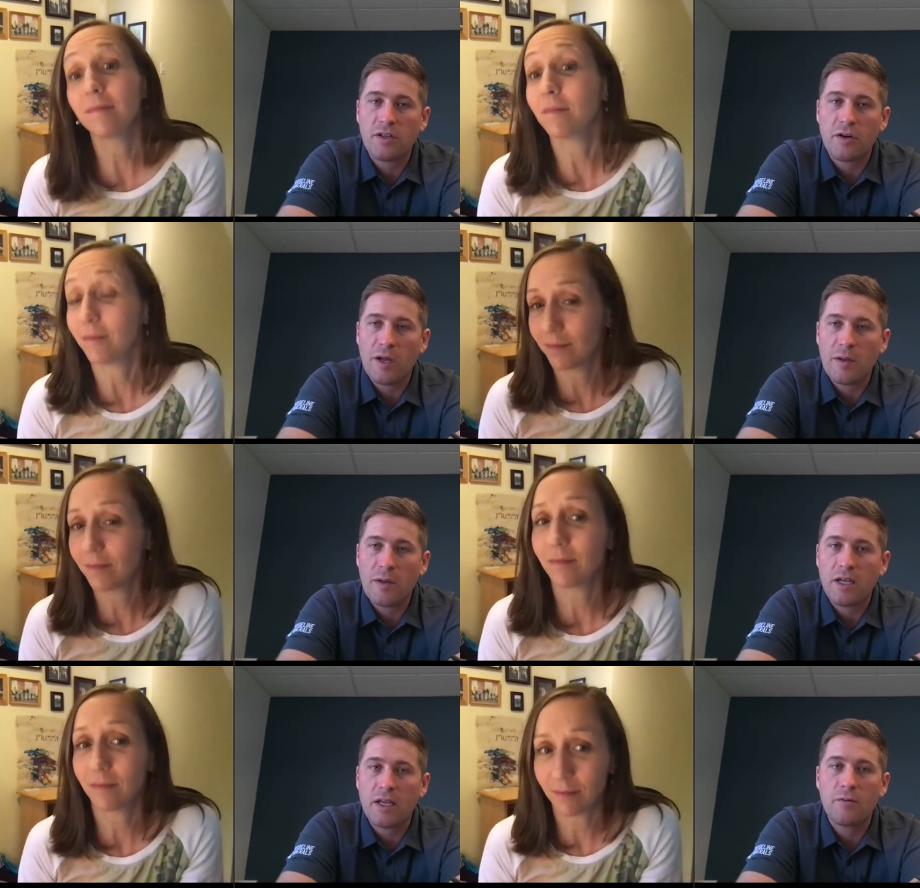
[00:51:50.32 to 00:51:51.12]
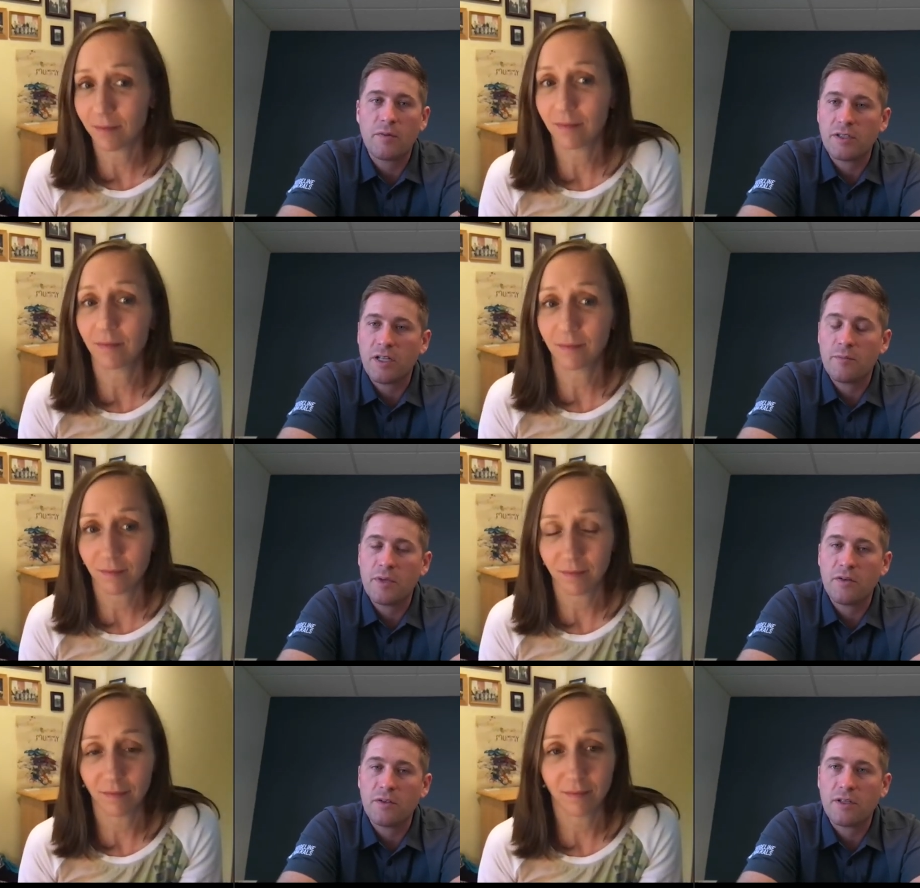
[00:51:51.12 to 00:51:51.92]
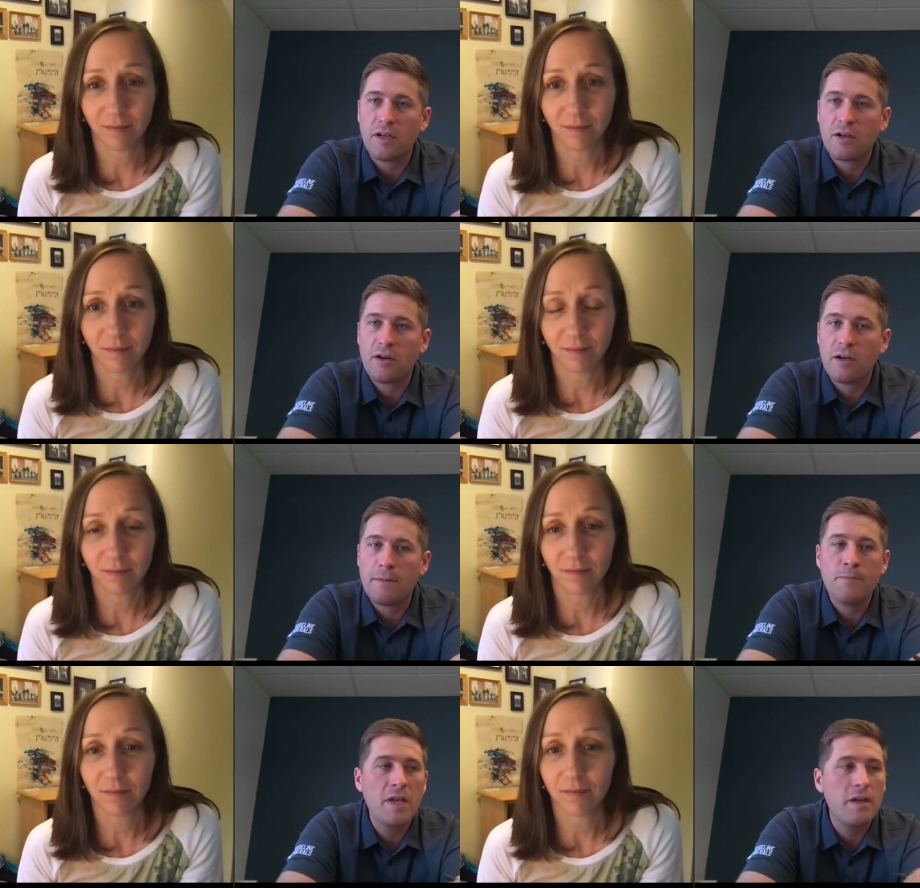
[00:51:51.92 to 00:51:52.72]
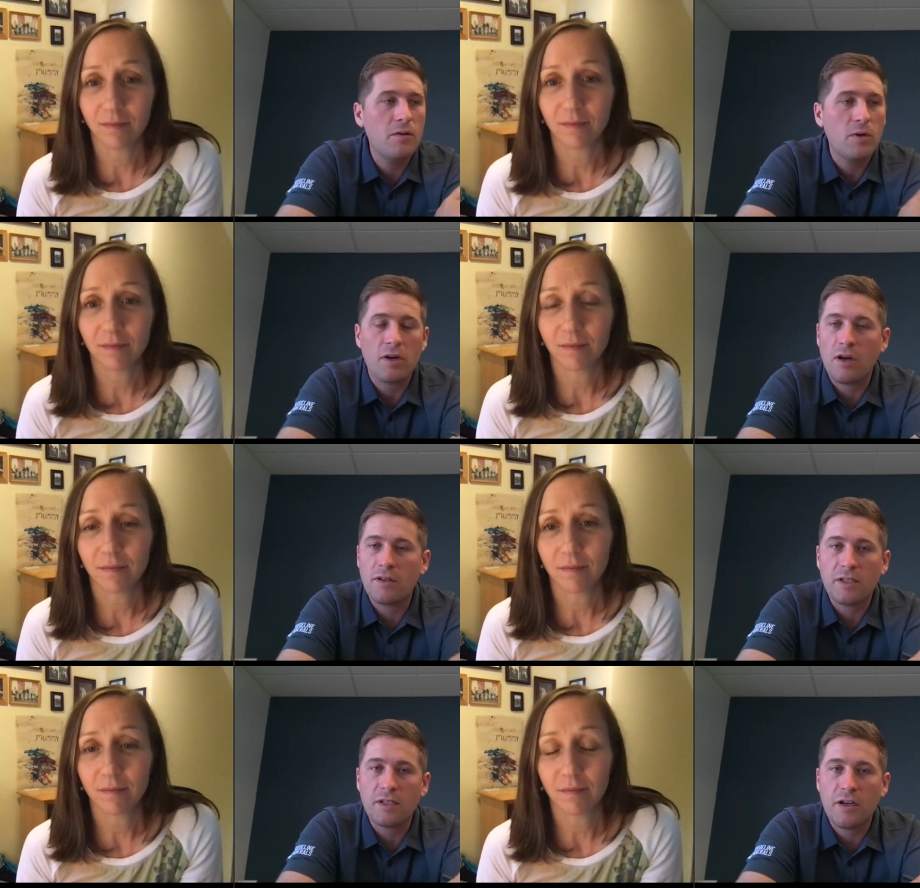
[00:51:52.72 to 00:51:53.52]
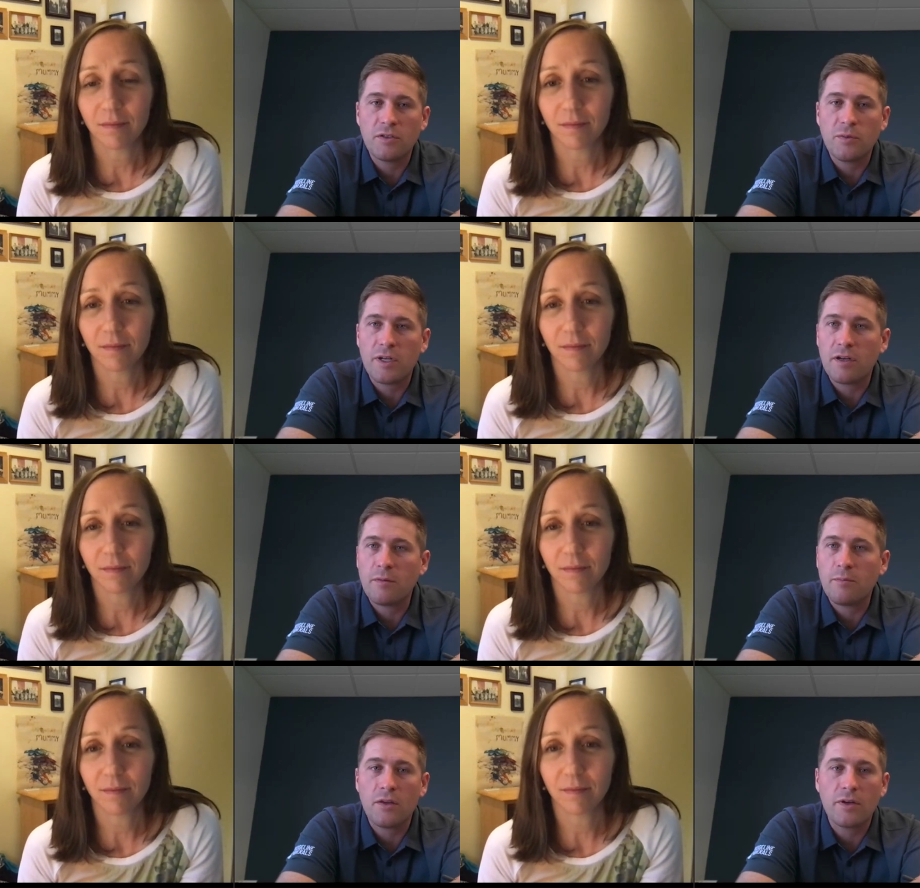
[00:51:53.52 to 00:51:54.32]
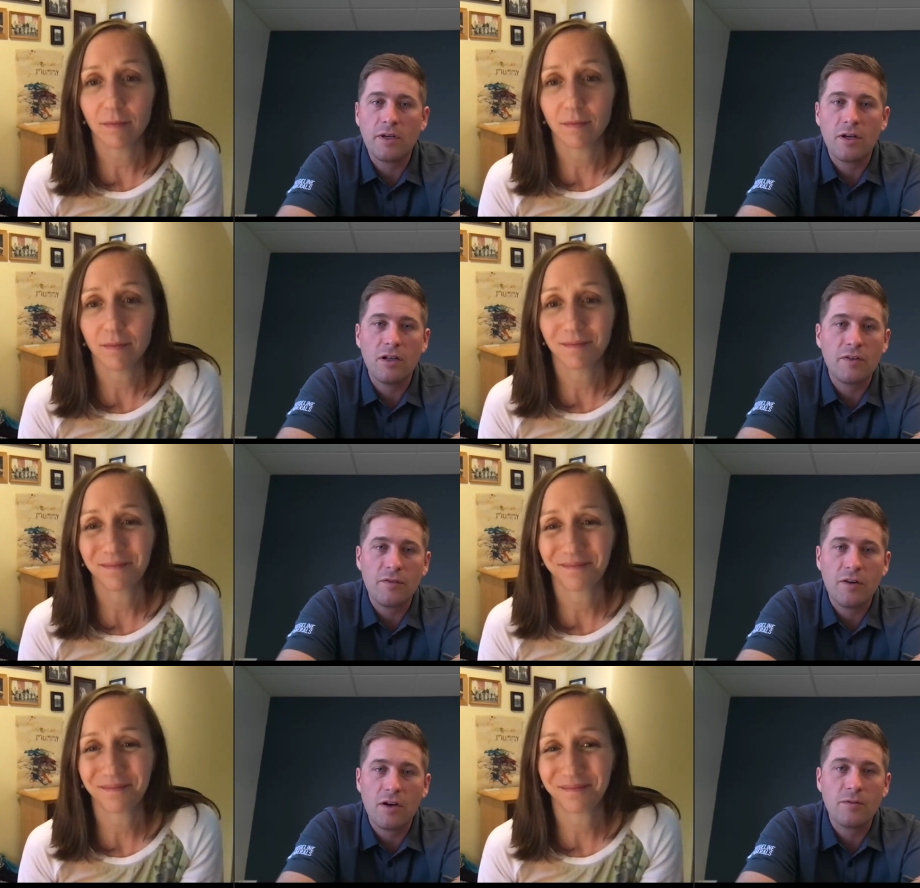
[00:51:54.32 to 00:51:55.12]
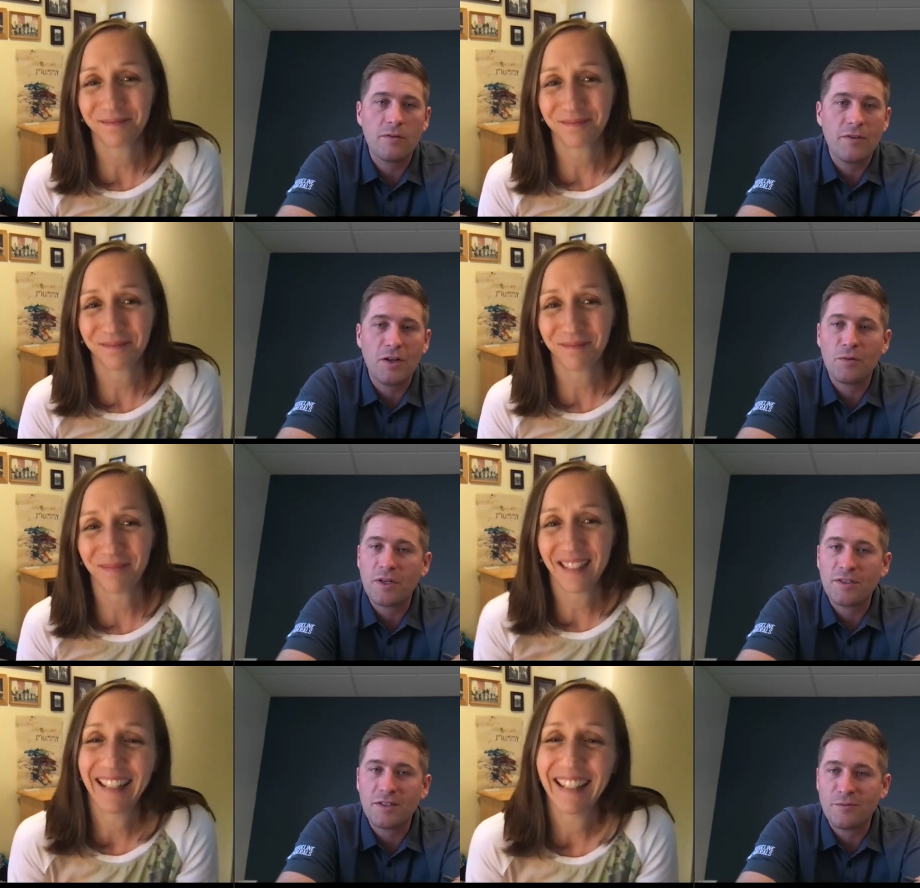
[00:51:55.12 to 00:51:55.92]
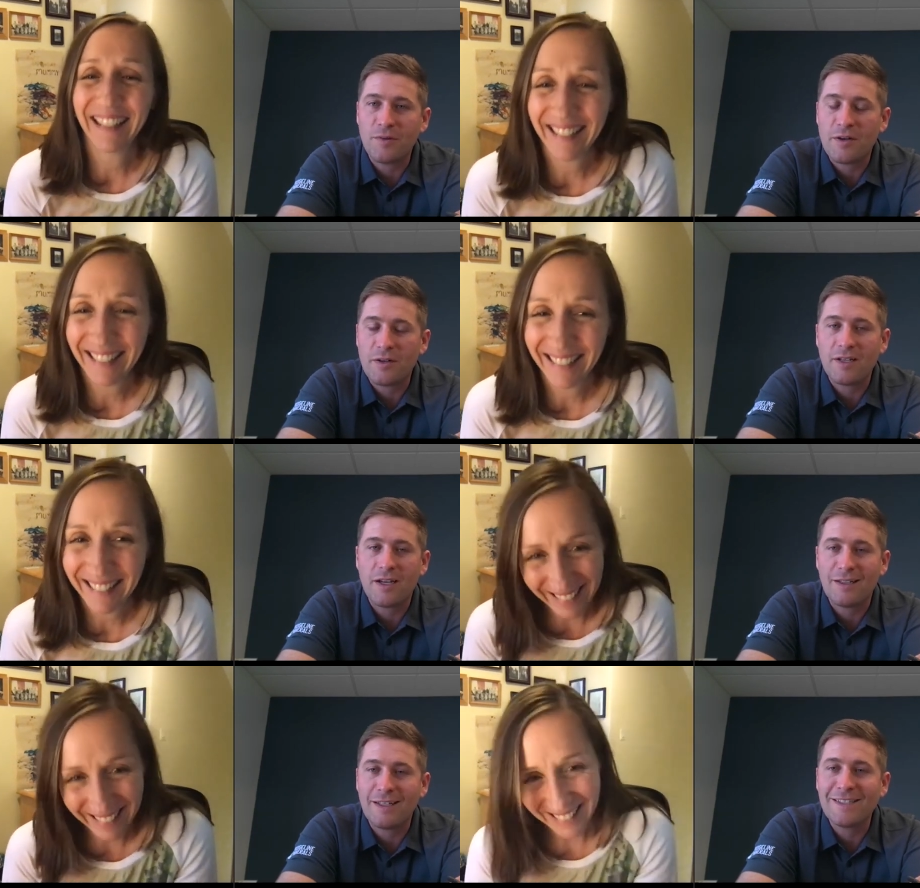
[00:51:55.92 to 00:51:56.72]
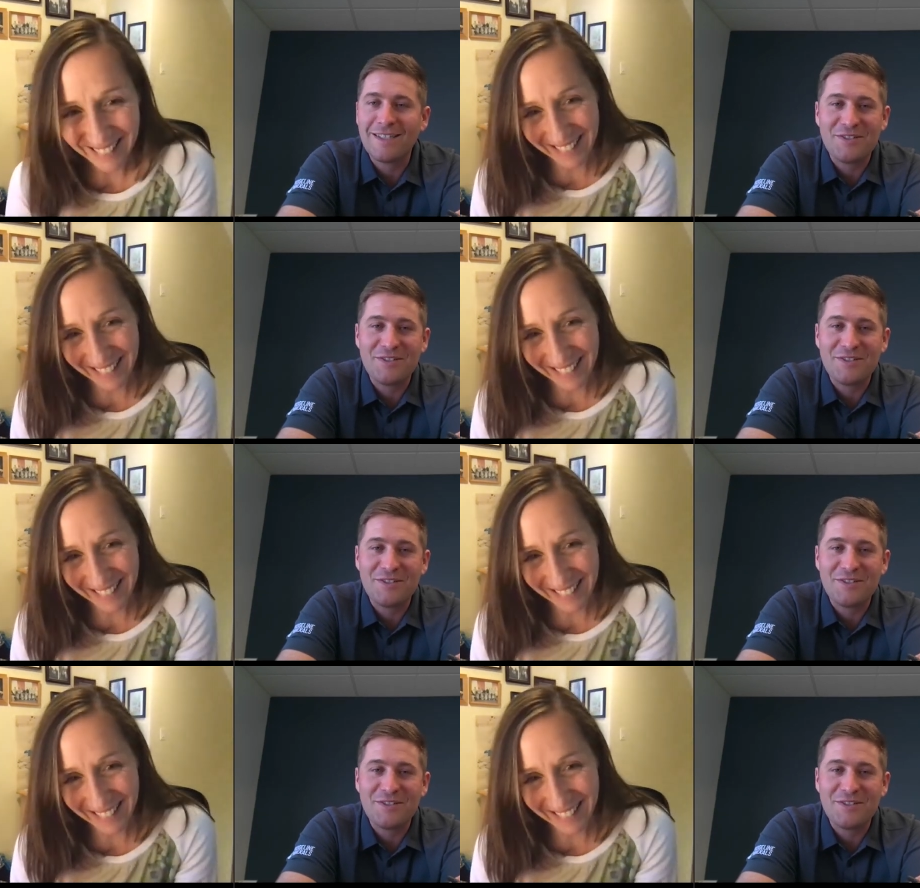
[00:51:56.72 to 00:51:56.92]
Speaker 1: on our website at ridgelineminerals.com we're constantly on Twitter, bothering all of our followers and, and uh, LinkedIn